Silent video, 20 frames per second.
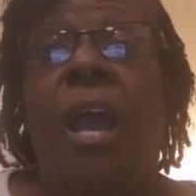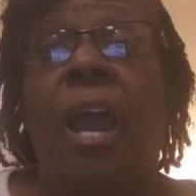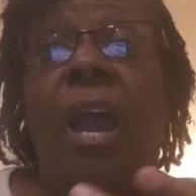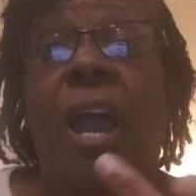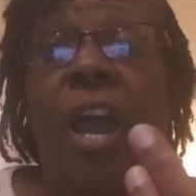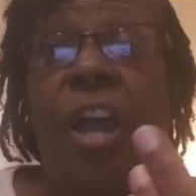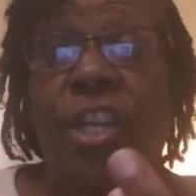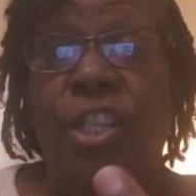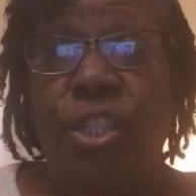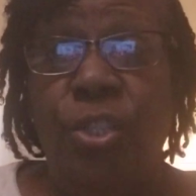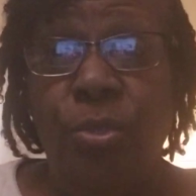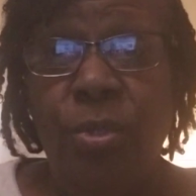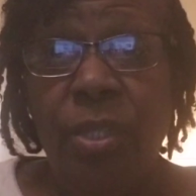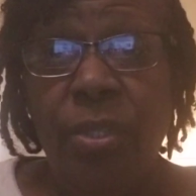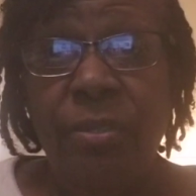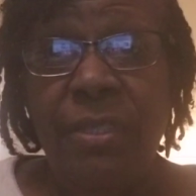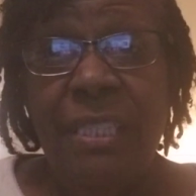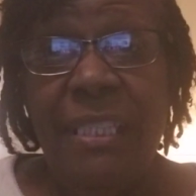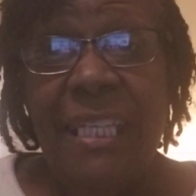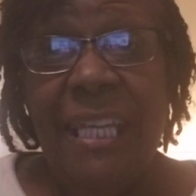Are you
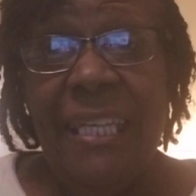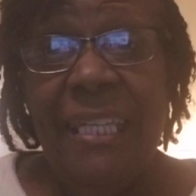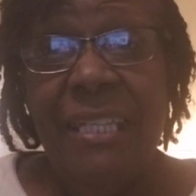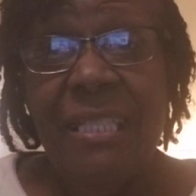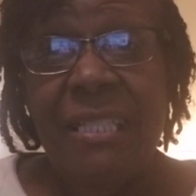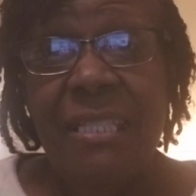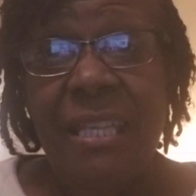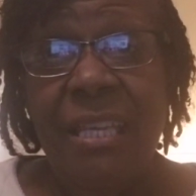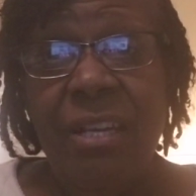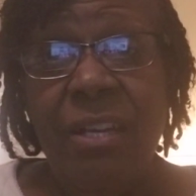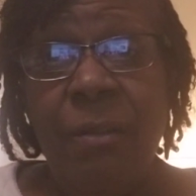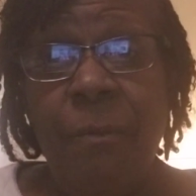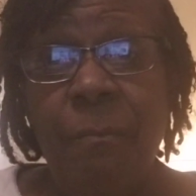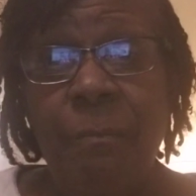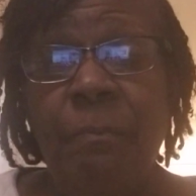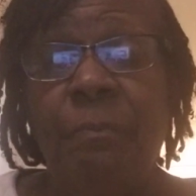learning ASL?